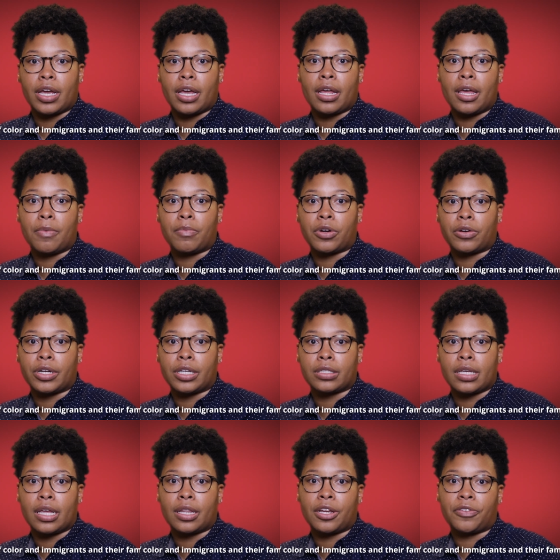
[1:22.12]
and immigrants
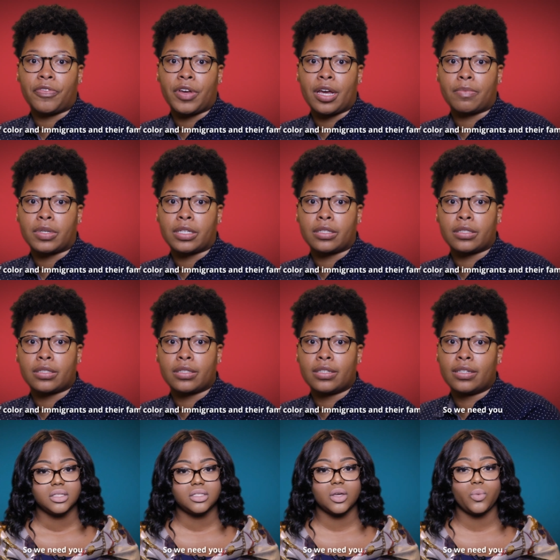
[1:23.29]
and their families.
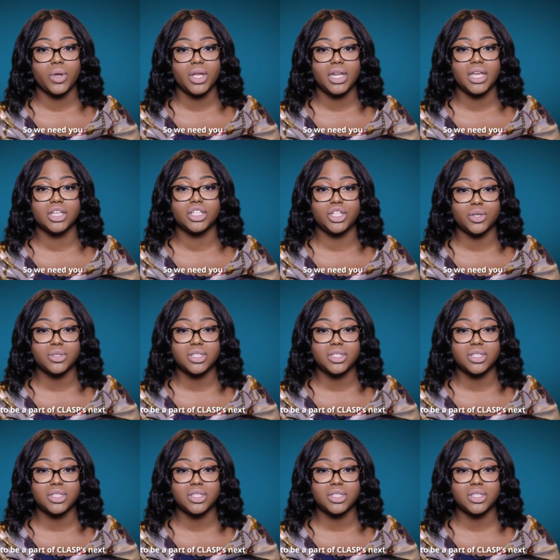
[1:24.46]
So we need you